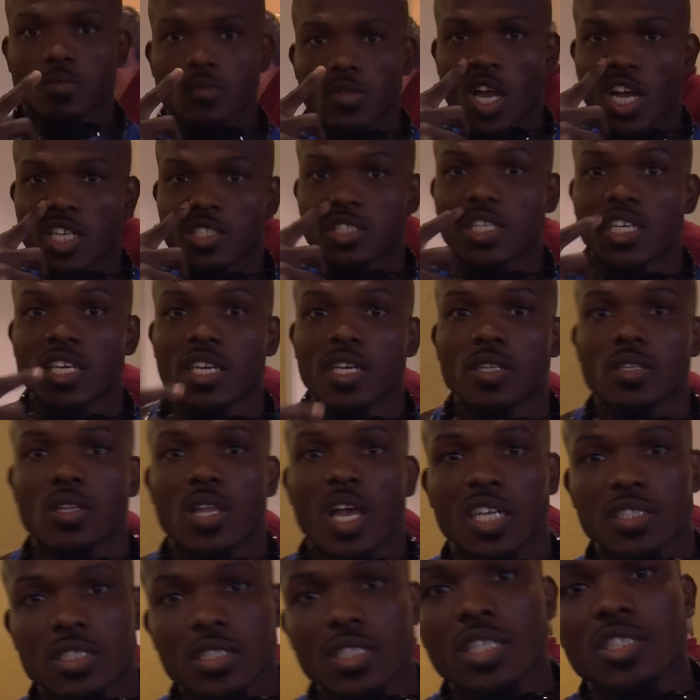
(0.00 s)
I said,
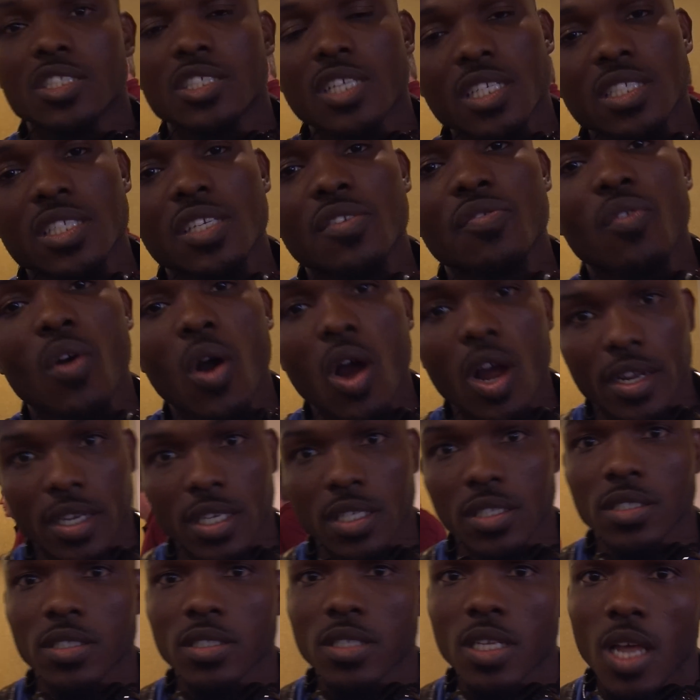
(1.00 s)
I said, Jesse
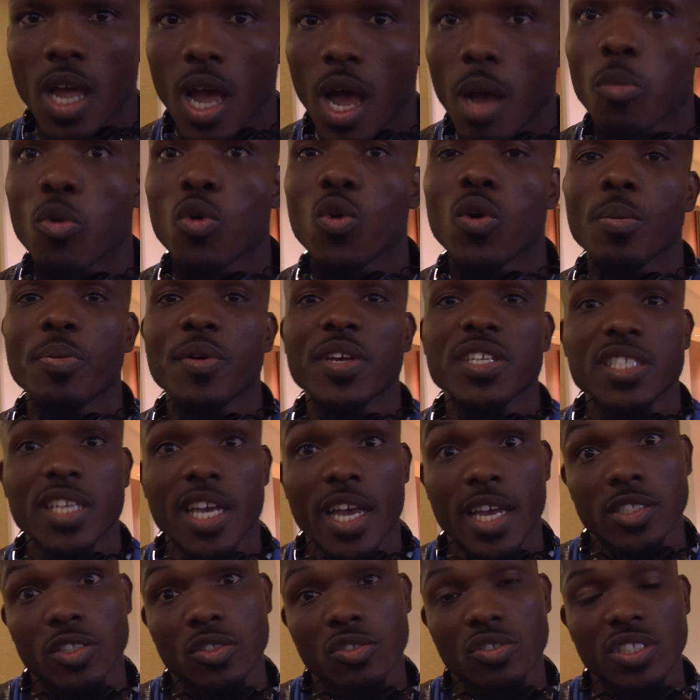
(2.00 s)
Vargas, I'm going to whoop his
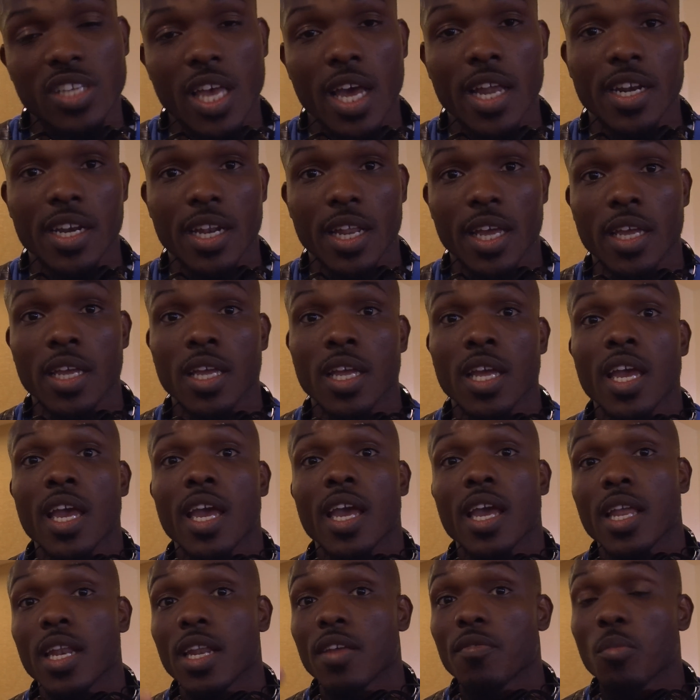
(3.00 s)
ass on Saturday,
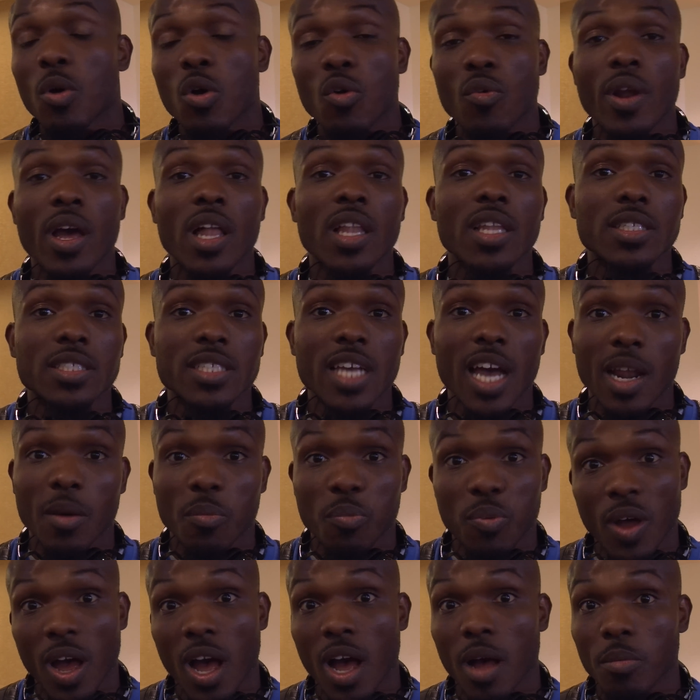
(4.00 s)
and if Morales got a
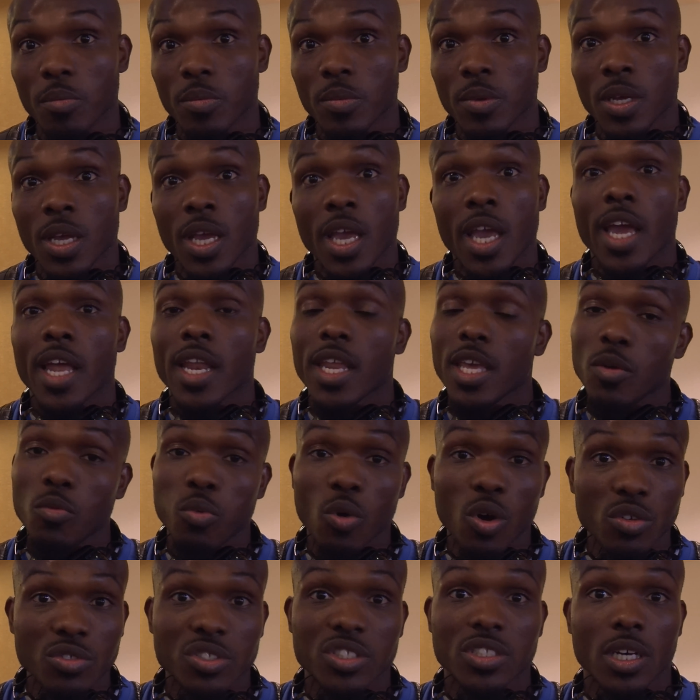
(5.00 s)
problem and he
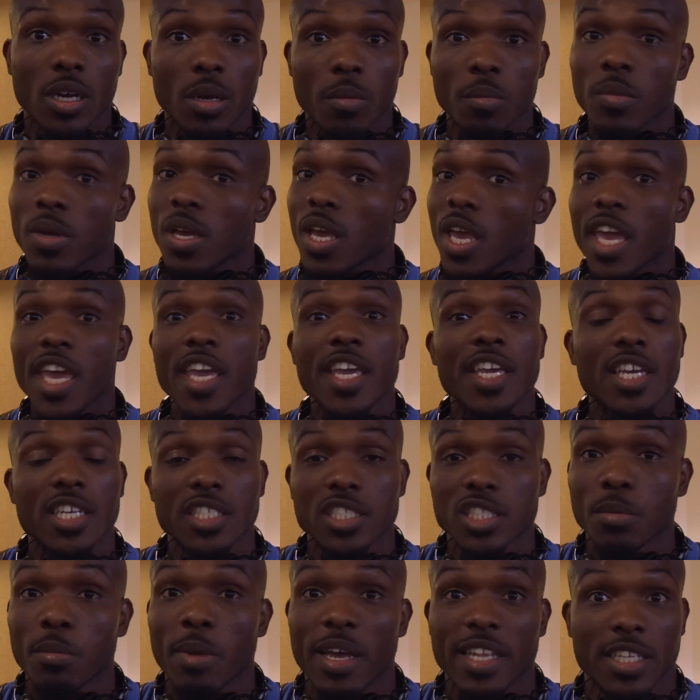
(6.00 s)
wants some, he can get
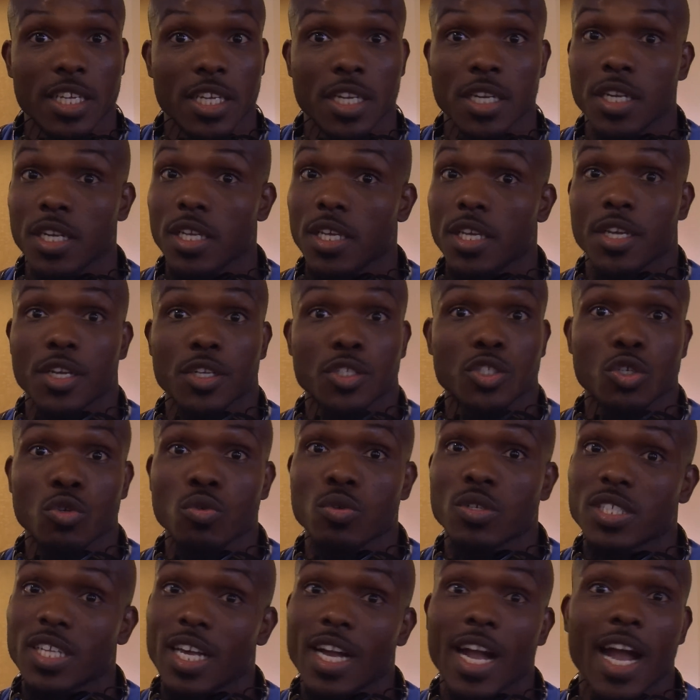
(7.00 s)
some at the end of the year too,
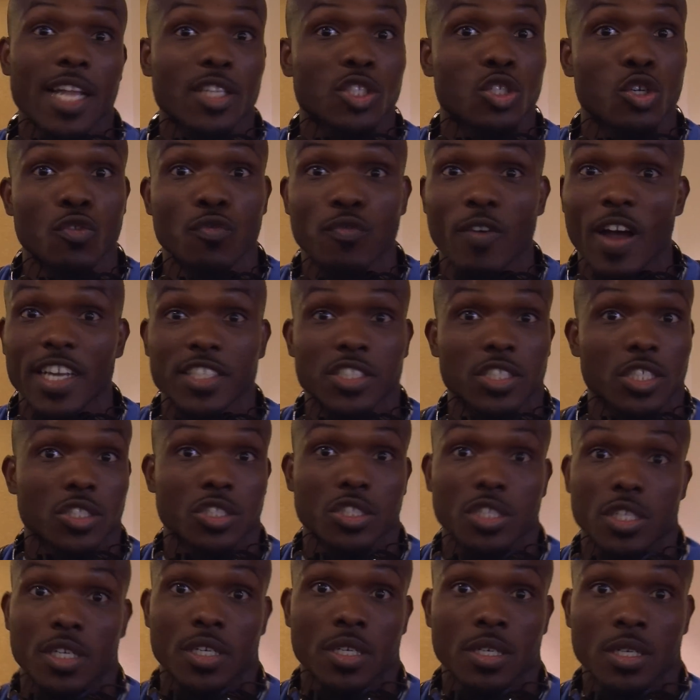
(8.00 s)
because I got two fights this
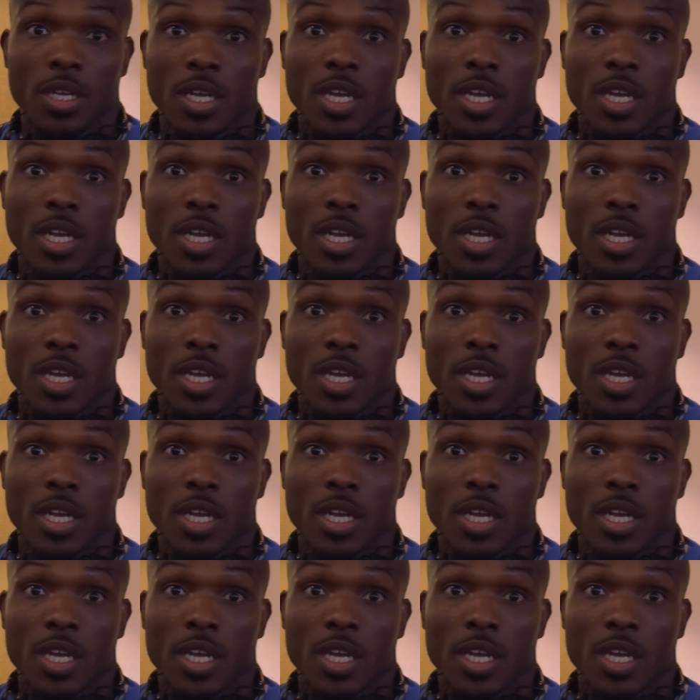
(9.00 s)
year.